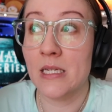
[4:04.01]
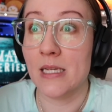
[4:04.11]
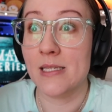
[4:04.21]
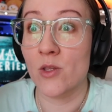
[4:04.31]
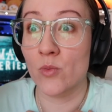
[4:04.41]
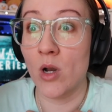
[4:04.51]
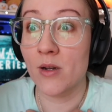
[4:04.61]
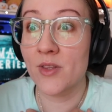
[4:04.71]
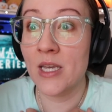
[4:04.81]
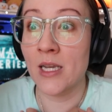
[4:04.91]
Did I say the
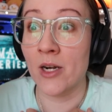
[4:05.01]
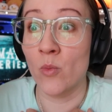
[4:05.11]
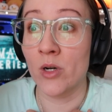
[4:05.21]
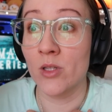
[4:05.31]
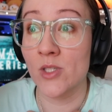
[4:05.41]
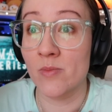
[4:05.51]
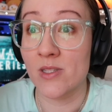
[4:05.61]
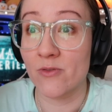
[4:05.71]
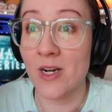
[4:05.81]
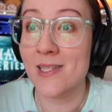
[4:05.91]
wrong thing? I don't want to lose them
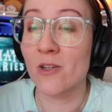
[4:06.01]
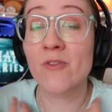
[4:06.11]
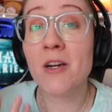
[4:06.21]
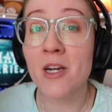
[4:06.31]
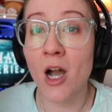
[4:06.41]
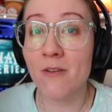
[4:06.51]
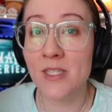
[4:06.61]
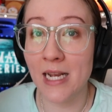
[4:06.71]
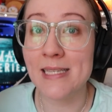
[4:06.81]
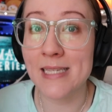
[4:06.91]
as a friend. So very
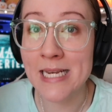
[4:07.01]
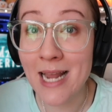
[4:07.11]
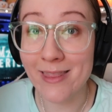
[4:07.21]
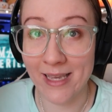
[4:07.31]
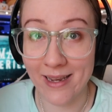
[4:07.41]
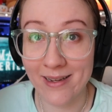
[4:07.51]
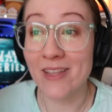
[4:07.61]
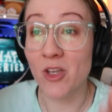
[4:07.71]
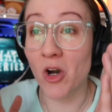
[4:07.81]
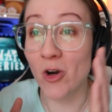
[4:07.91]
often I say nothing
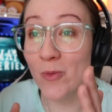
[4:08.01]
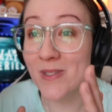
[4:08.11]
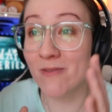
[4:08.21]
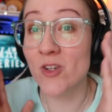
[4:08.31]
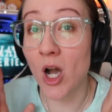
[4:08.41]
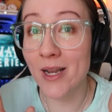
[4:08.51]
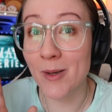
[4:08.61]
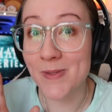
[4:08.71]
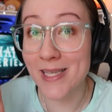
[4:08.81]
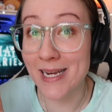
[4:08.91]
in the hopes of not
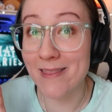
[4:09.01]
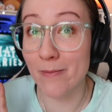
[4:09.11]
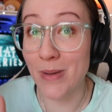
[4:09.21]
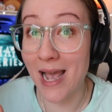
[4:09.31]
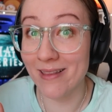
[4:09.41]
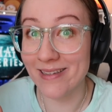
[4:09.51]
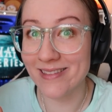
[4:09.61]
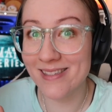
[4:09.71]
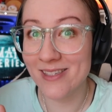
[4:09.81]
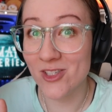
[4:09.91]
upsetting the
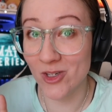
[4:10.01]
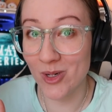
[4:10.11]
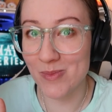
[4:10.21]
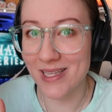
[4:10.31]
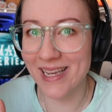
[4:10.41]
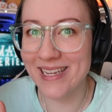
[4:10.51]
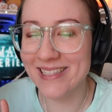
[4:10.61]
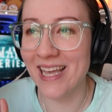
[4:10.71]
balance. Do you know what I'm saying?